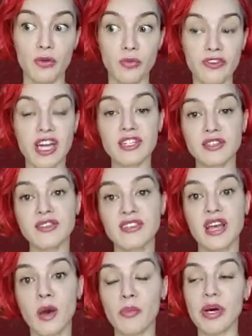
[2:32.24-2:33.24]
Versus
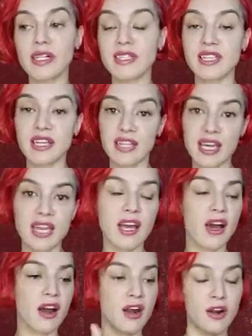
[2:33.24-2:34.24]
dumbbells that they
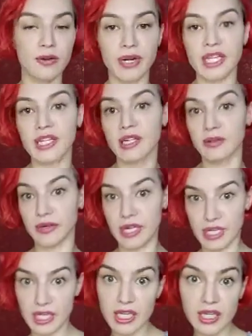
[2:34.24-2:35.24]
are already
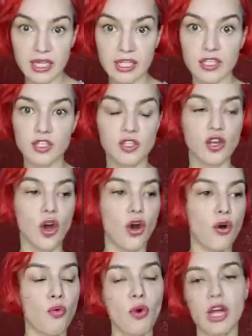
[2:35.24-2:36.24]
ready.
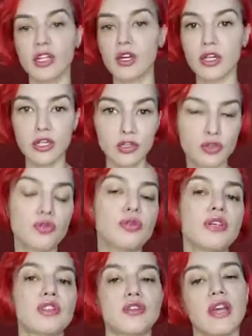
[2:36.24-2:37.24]
So what you're gonna do
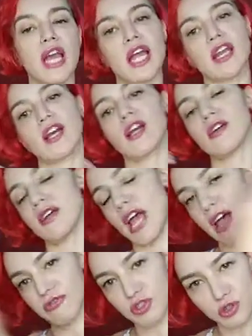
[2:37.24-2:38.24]
is you kind of
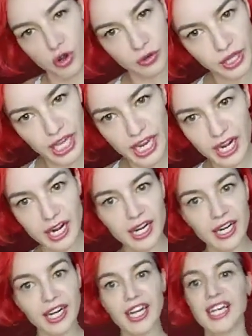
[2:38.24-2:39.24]
have to go
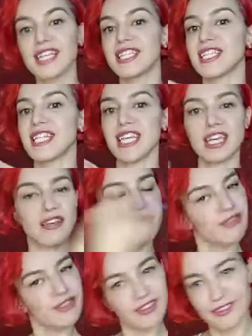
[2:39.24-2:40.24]
there, see
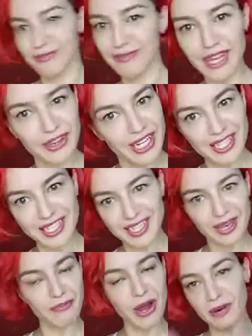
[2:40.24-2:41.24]
if there is
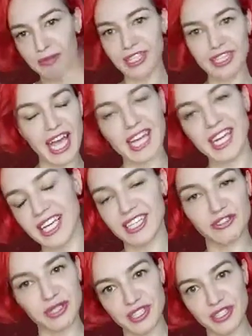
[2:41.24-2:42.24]
the barbell that
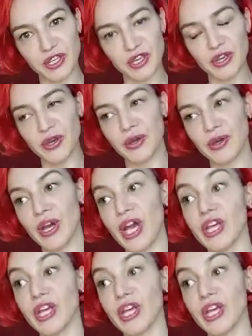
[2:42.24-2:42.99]
interests you.